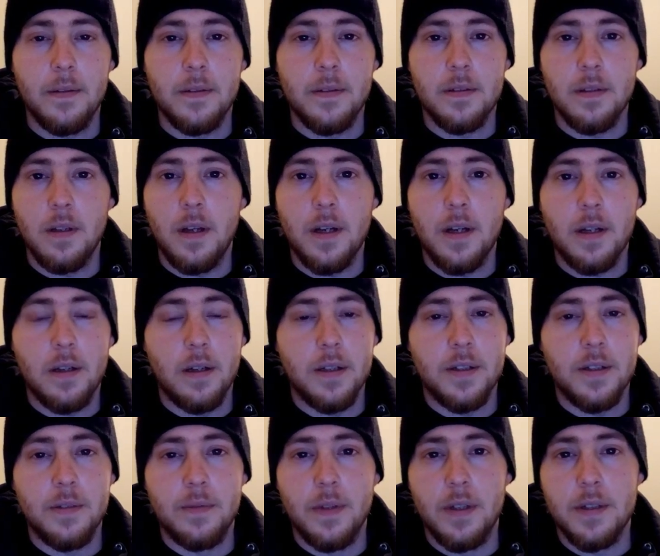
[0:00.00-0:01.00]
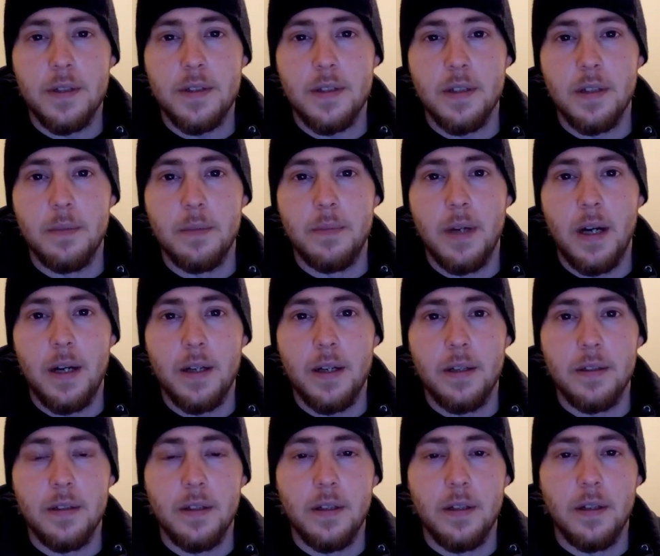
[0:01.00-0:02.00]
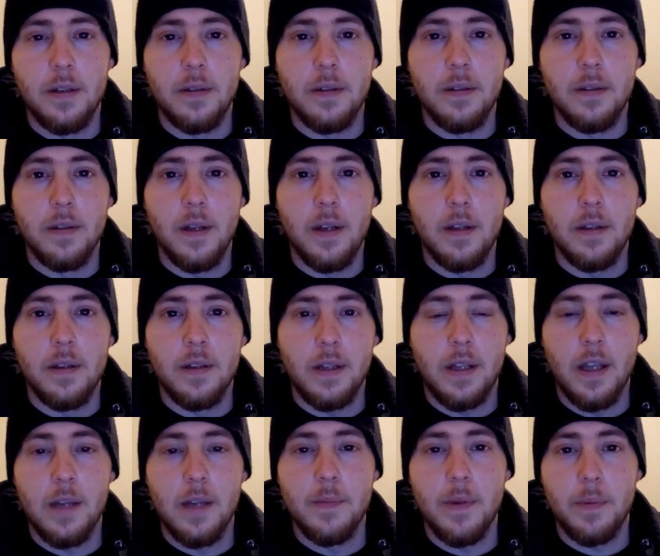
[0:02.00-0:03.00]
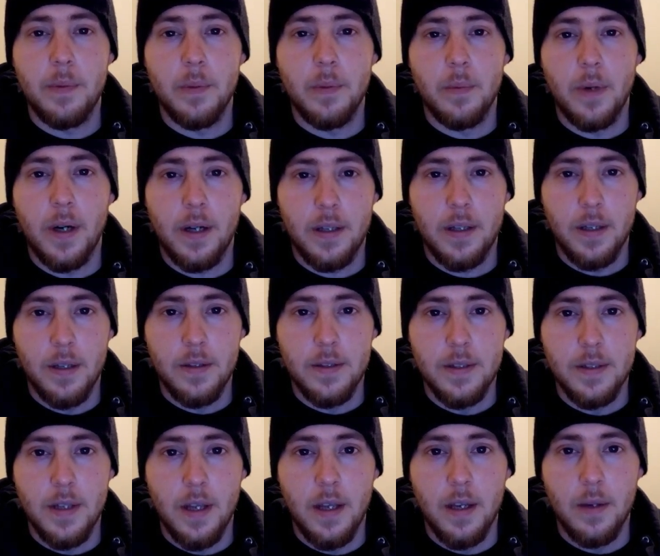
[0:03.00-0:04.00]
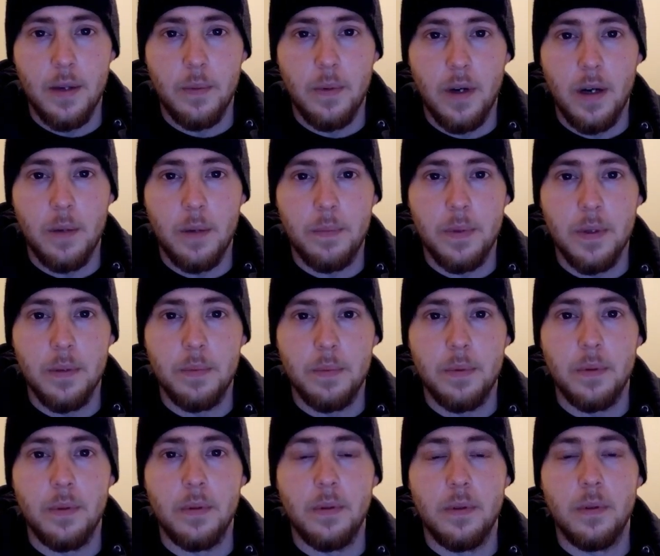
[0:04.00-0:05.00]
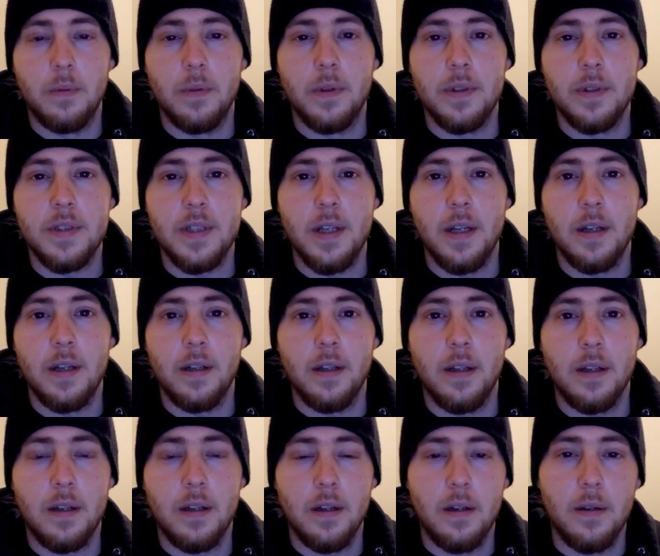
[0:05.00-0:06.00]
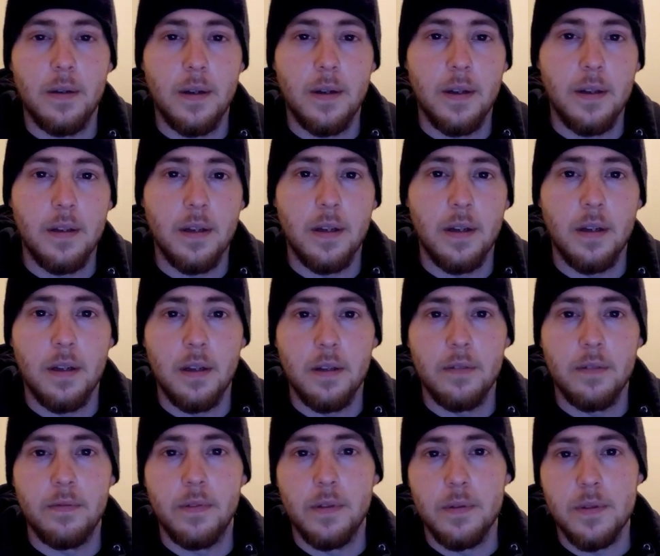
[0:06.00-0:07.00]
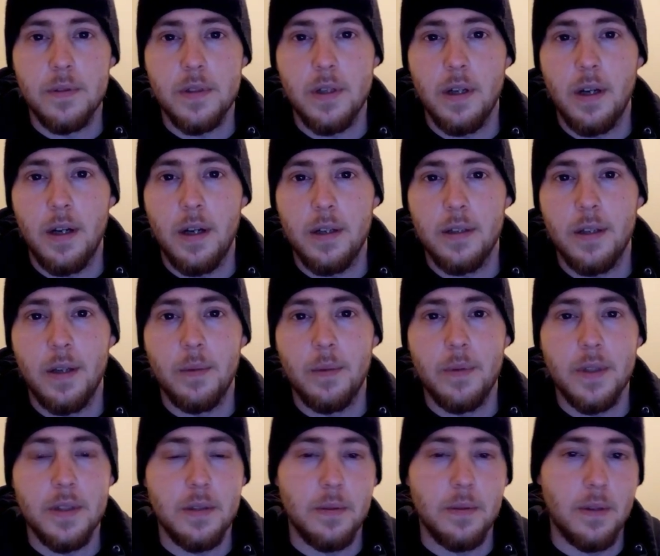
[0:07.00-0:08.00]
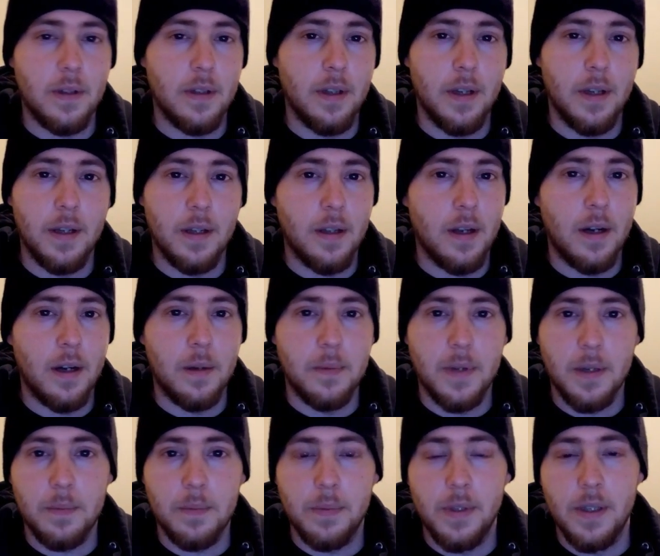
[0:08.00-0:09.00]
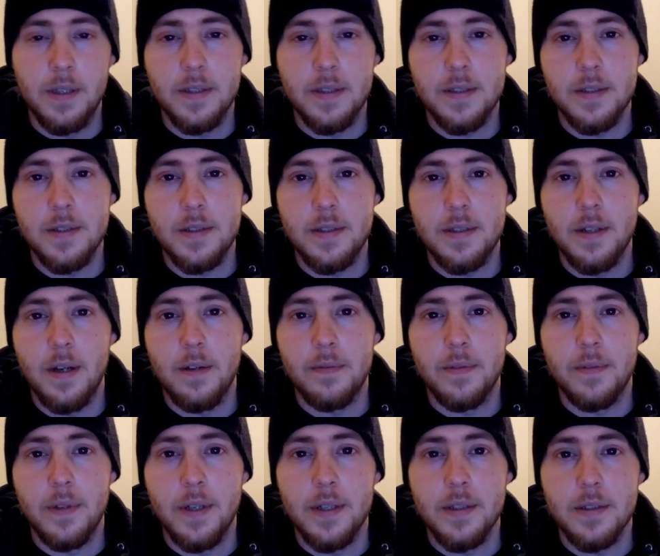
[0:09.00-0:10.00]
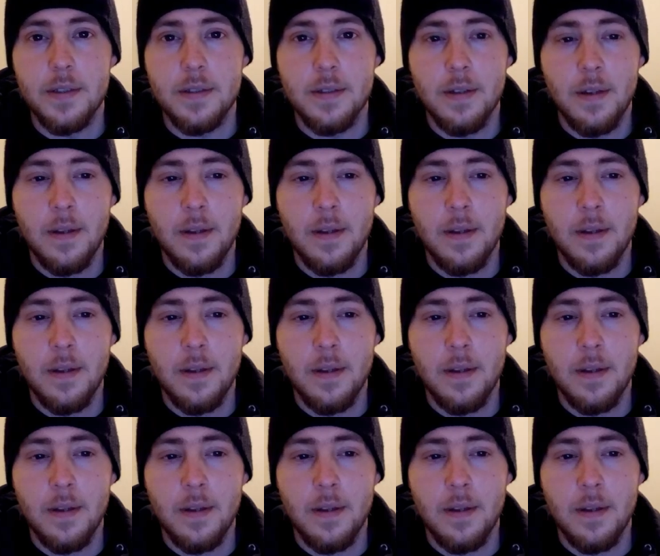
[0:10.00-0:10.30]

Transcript: there's a lot of controversy about it, and it came up at work the other day where people were saying, like, oh, hey, you're going to get your flu shot, and they want to do a clinic at our workplace and stuff. And